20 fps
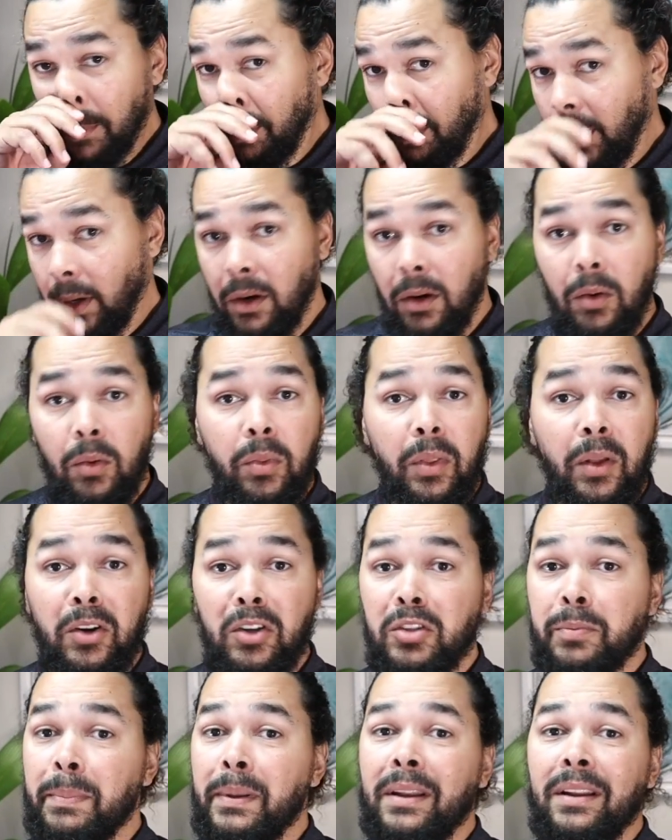You know, they're
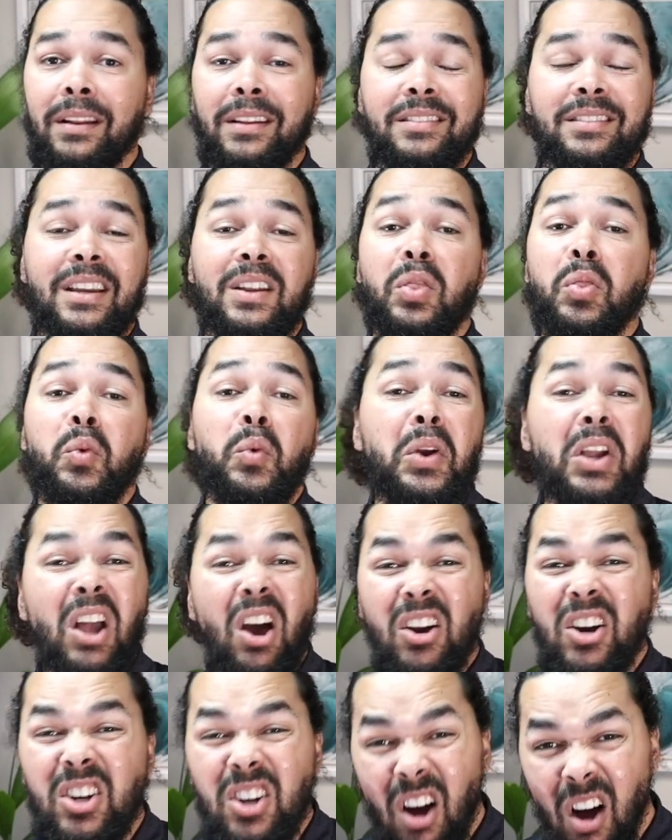spending, let's say,
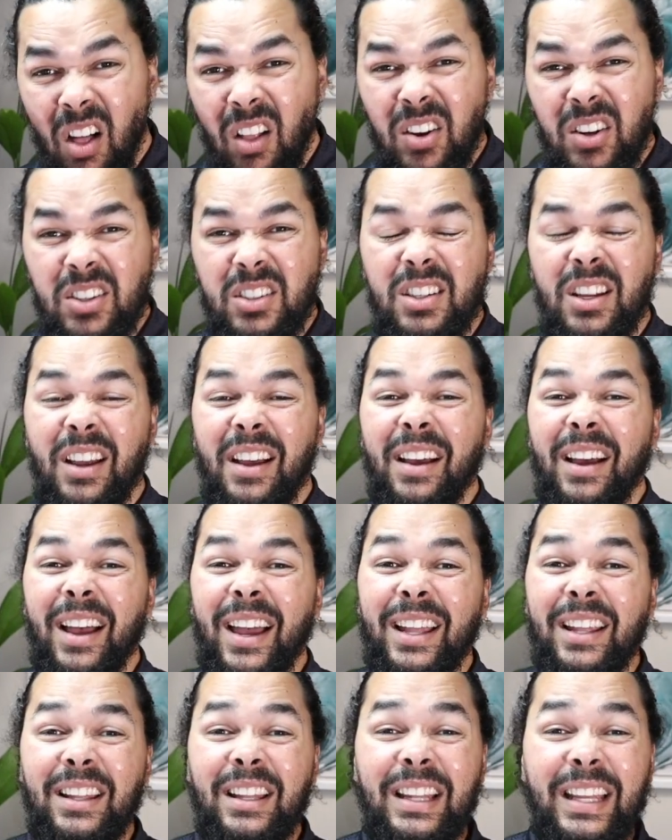$300
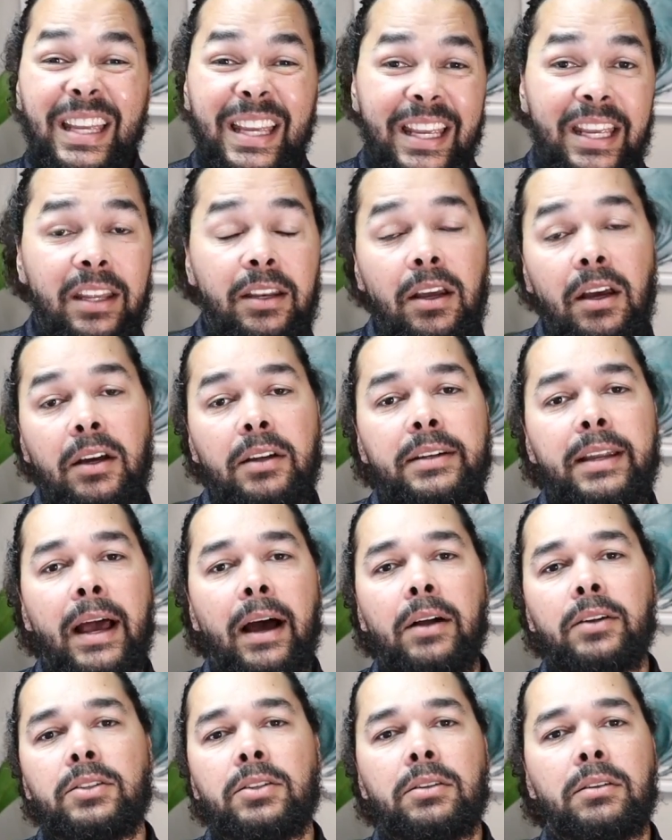a lead
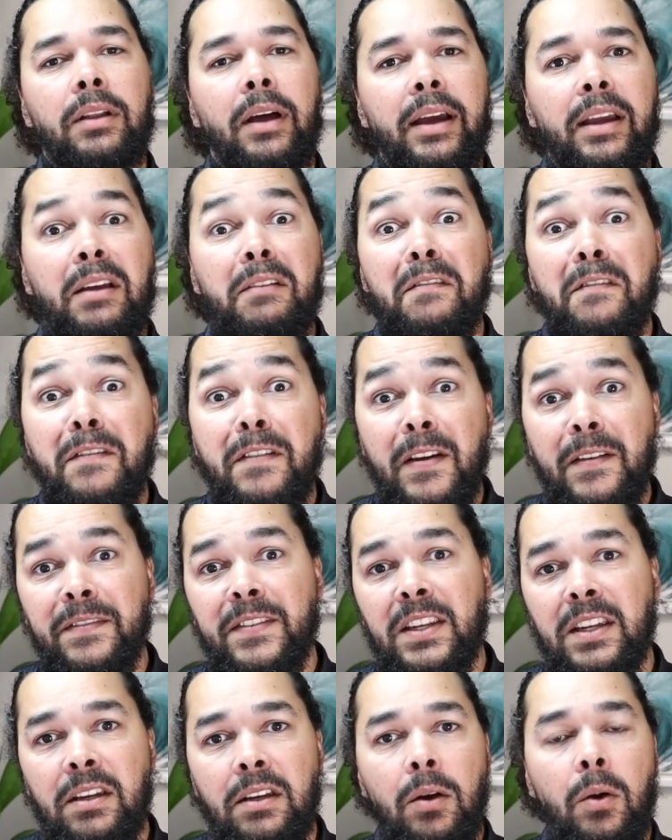down to like
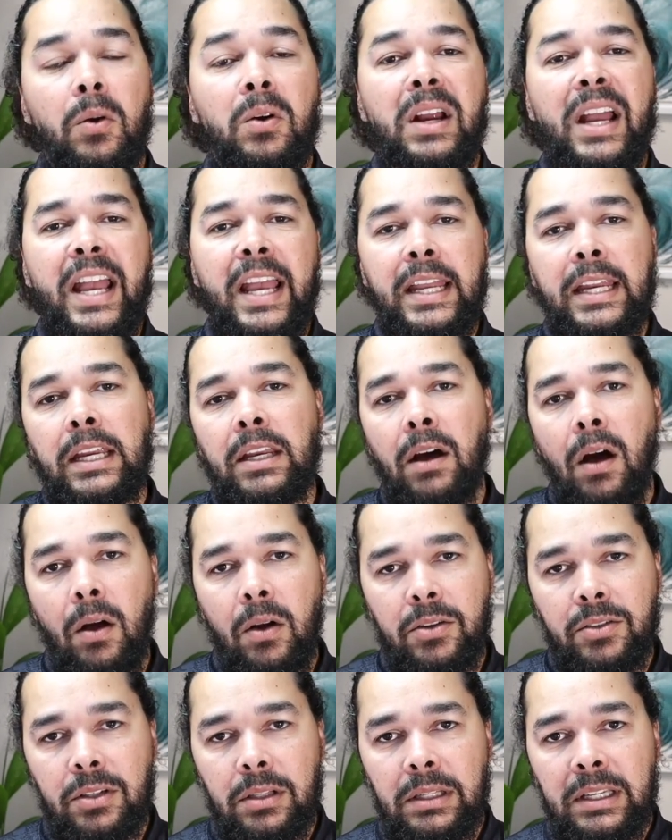$50 or
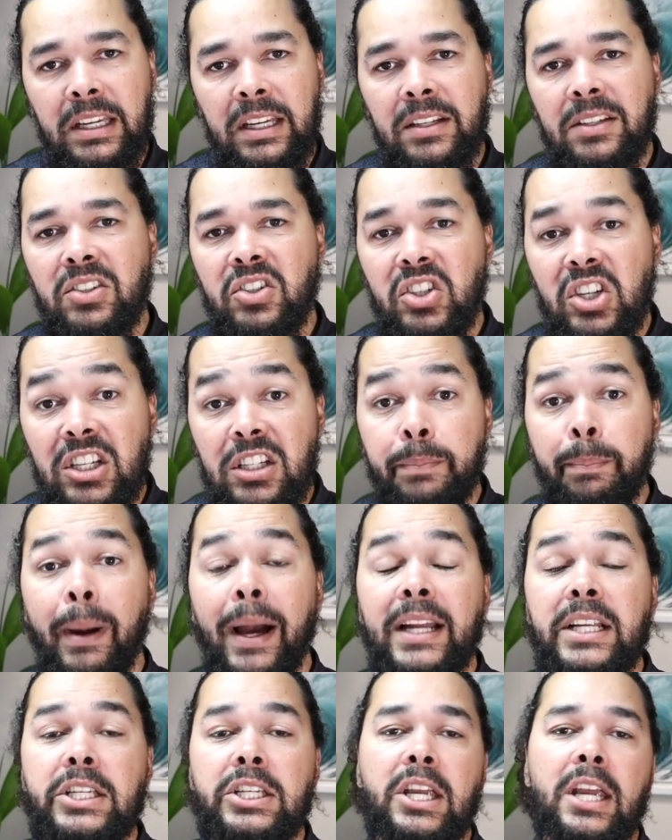$80 a lead just
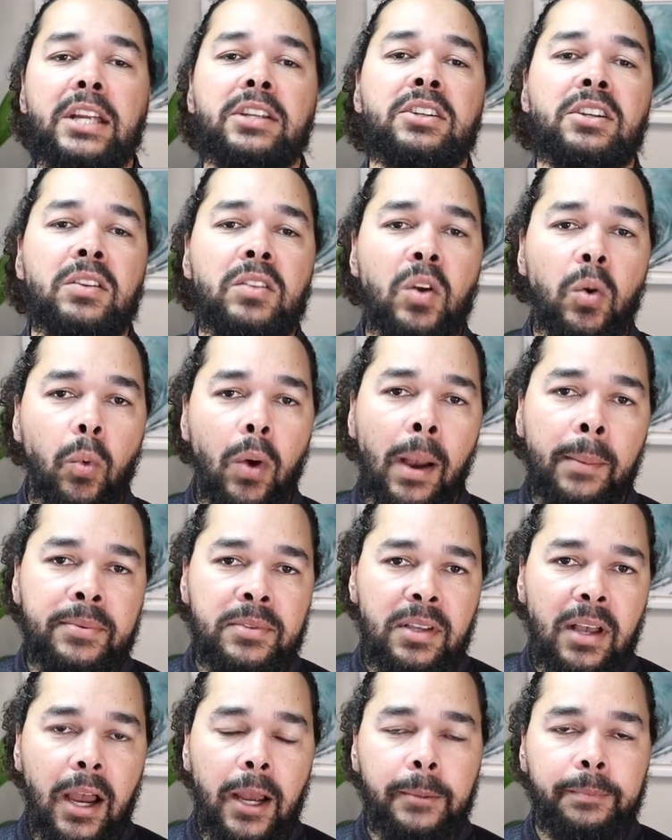by changing the
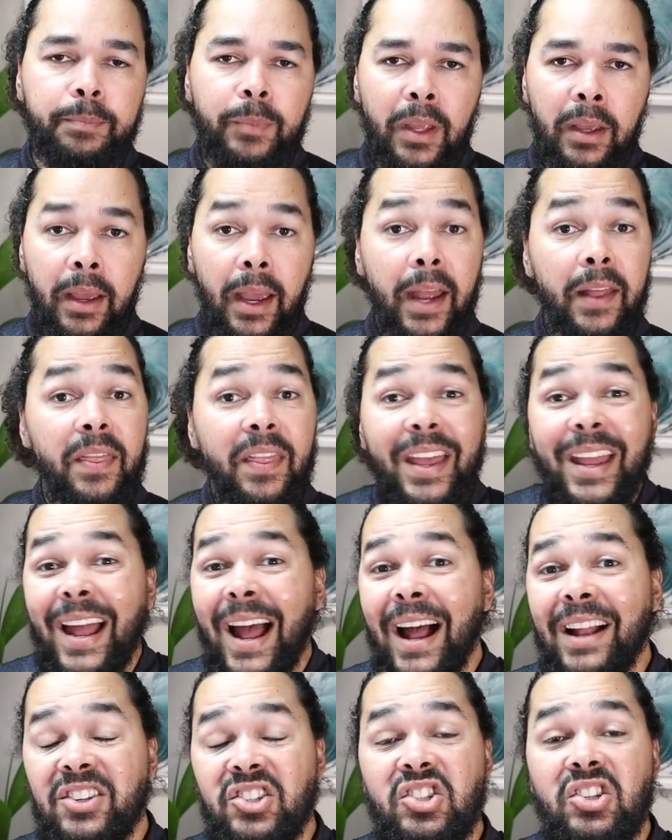website. And
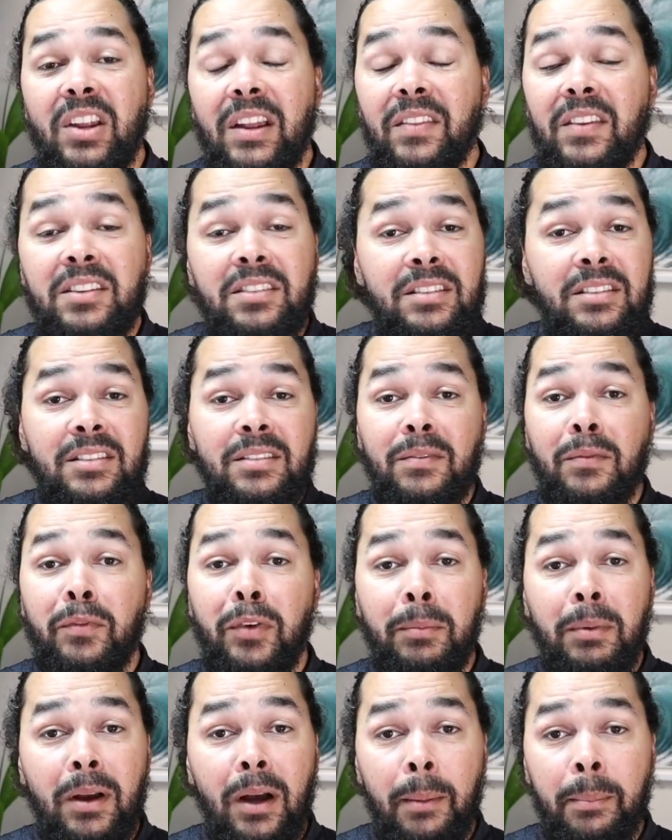this is
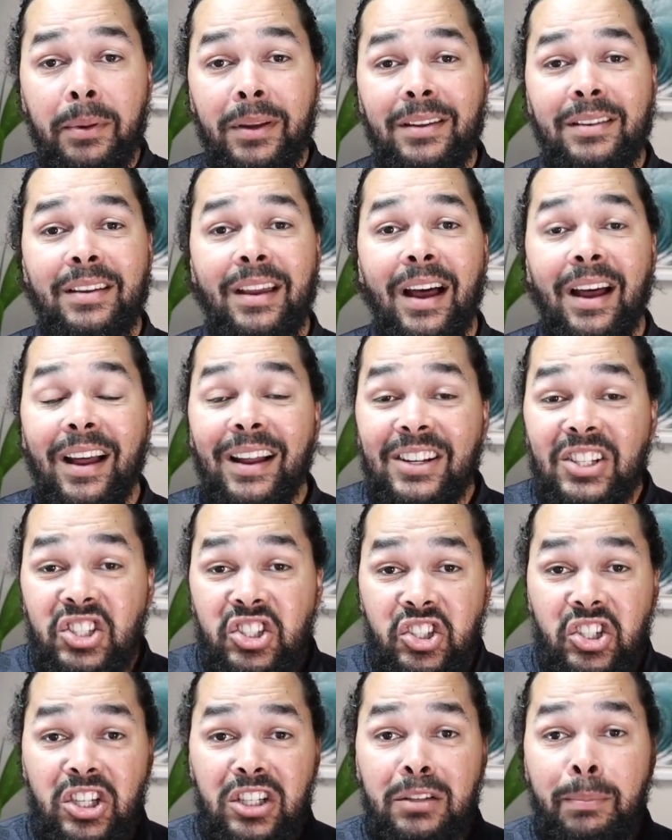from companies that
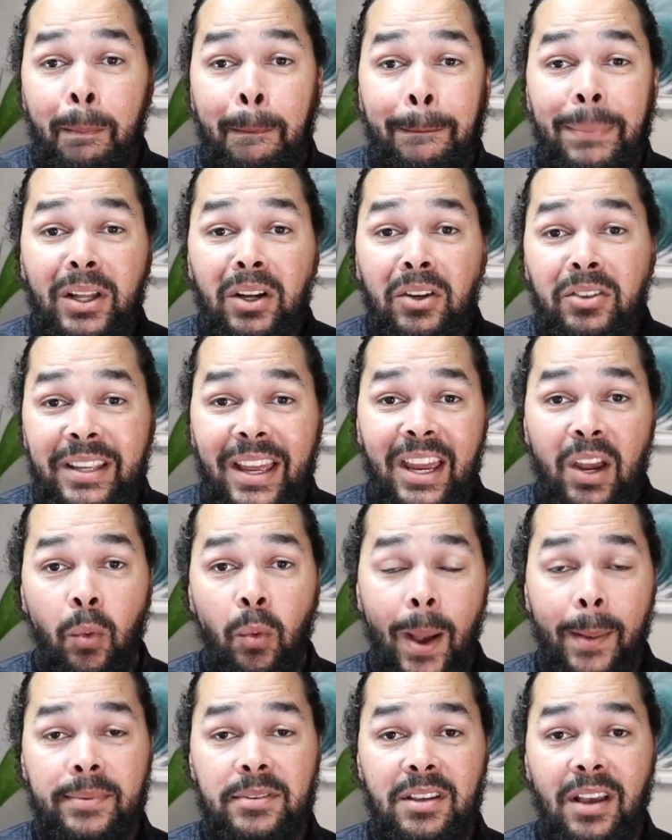just built a
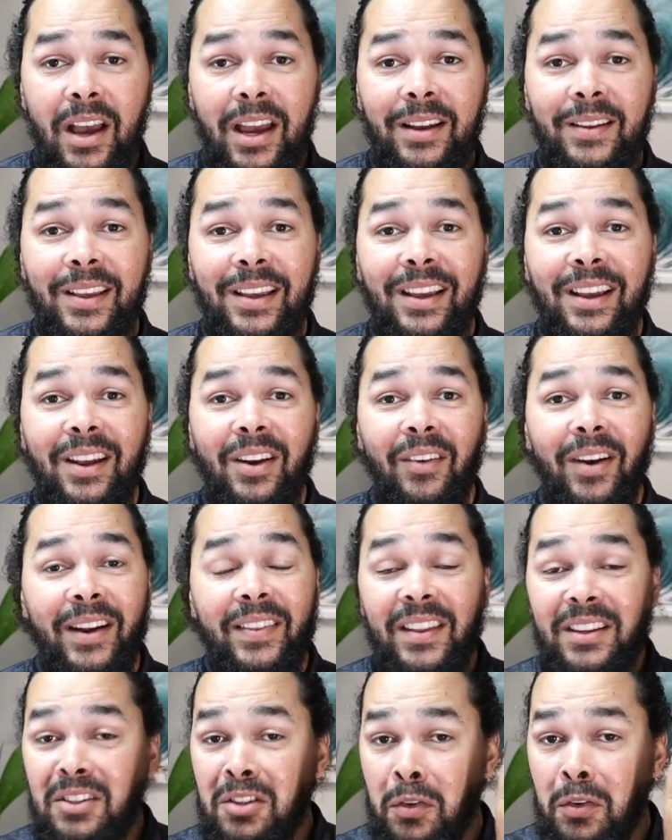website,
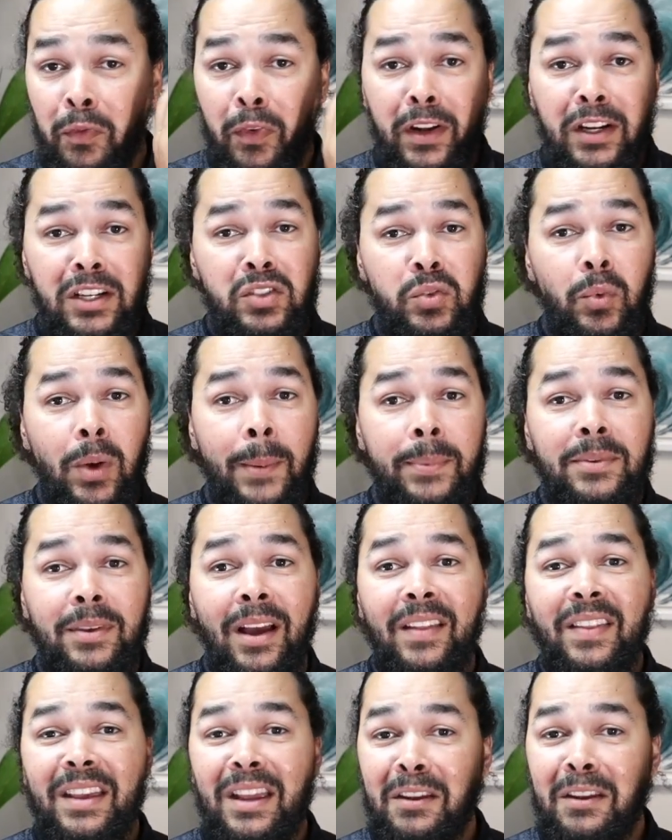right? They just finished a
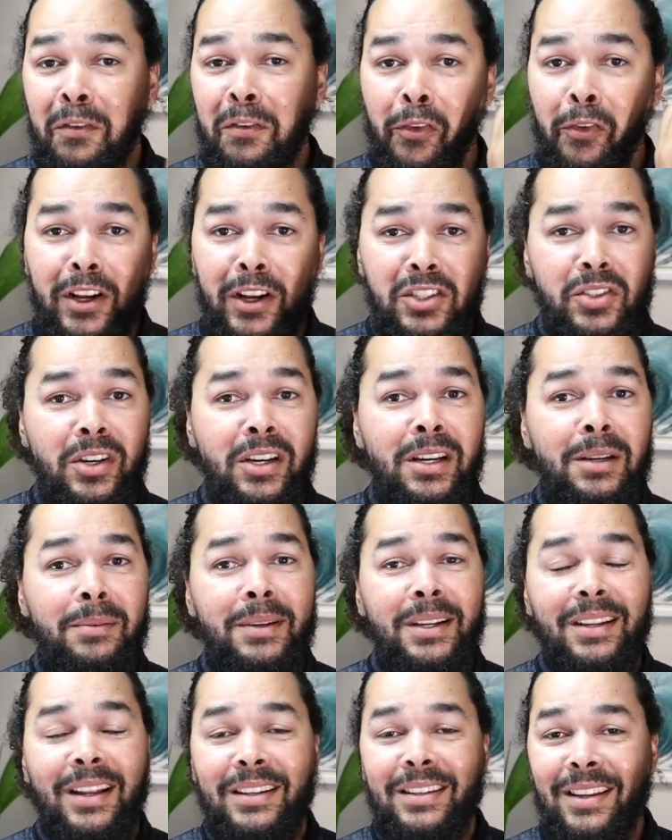website. They get frustrated
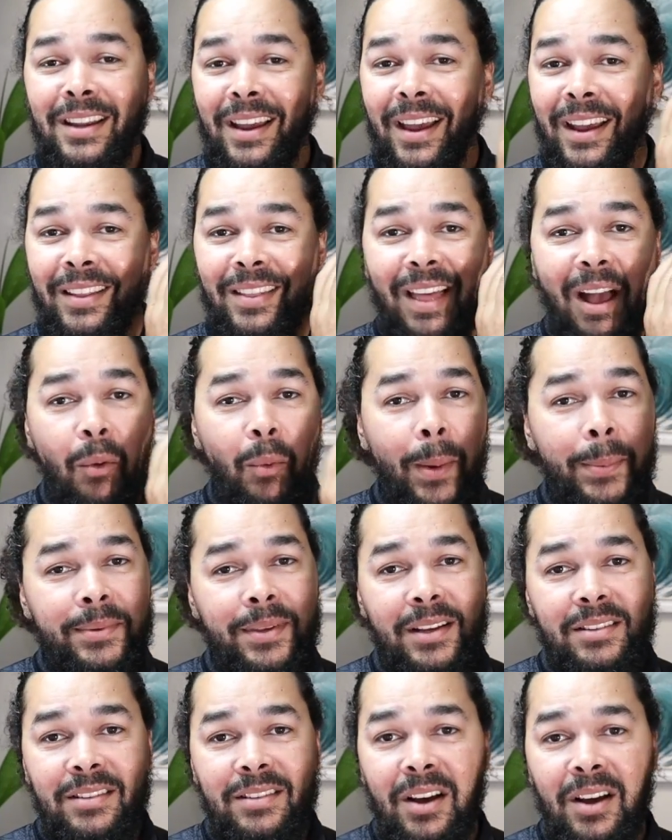because I say, hey, that
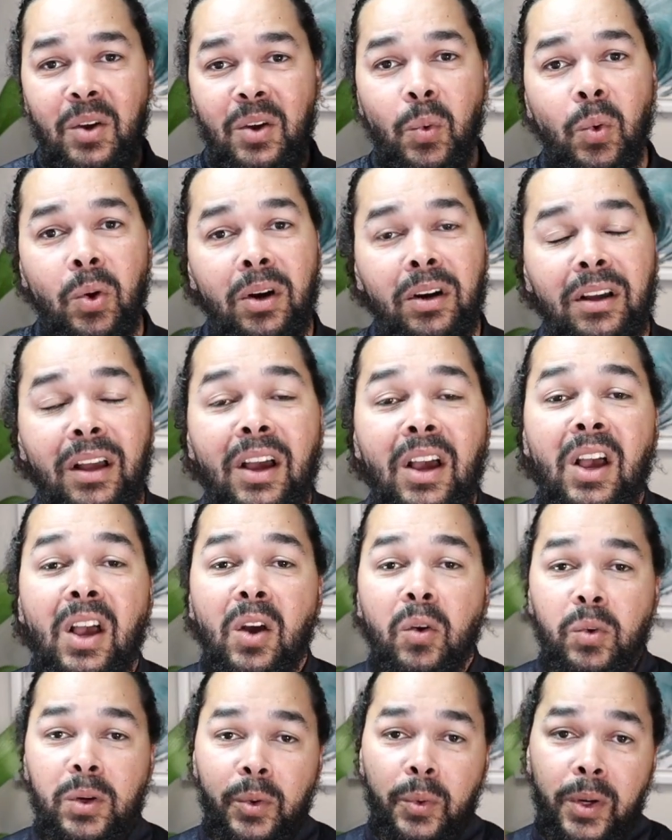website's not going to work.
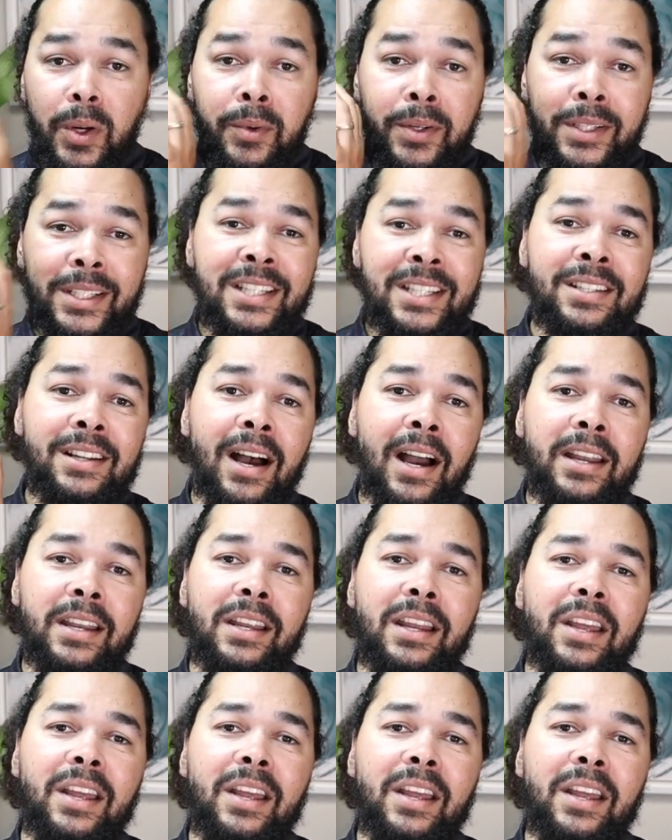We redesign